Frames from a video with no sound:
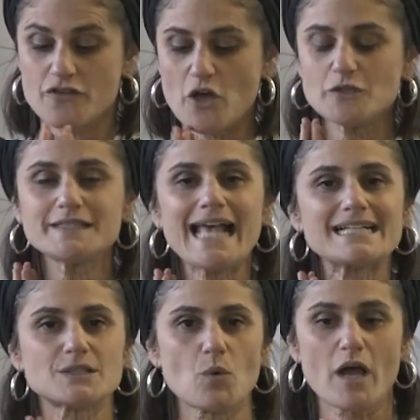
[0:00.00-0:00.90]
Though
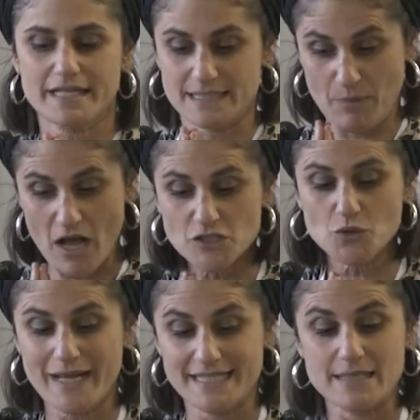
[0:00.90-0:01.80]
Sacks' work is
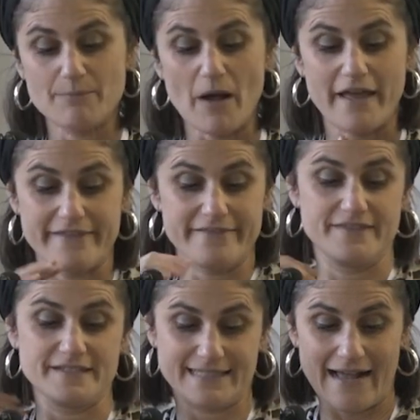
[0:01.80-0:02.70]
punctuated by
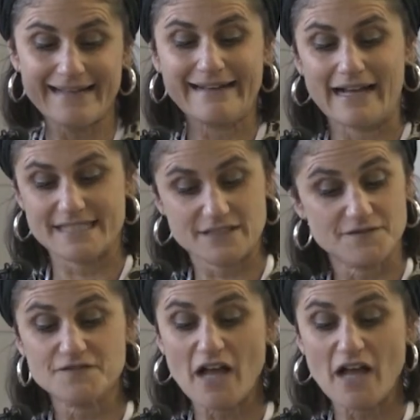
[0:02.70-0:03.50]
the zeitgeist of